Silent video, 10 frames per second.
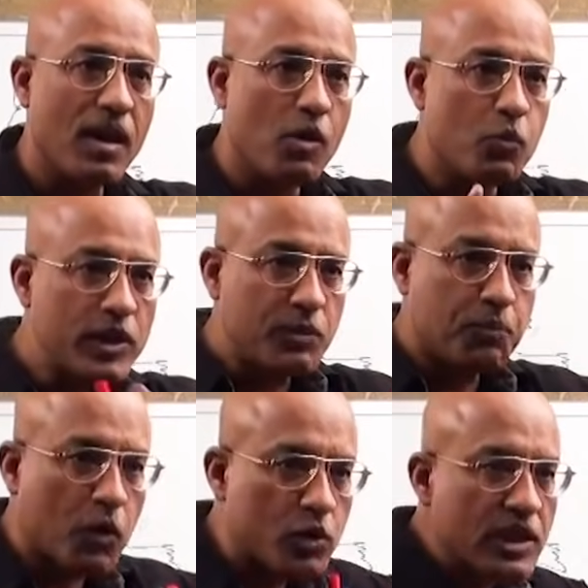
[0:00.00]
Which
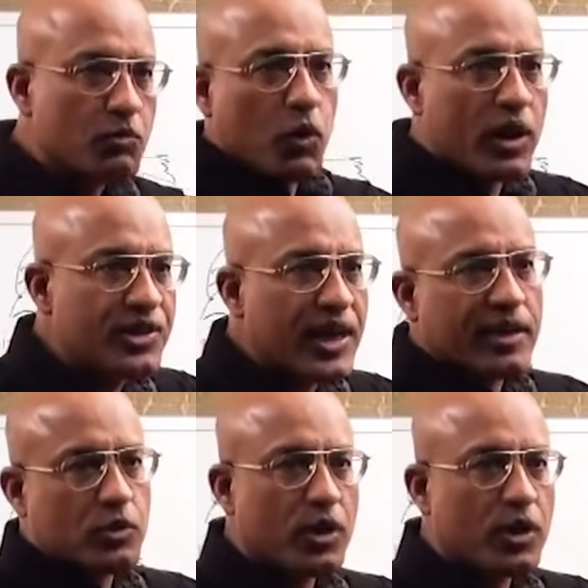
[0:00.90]
protein we will inject to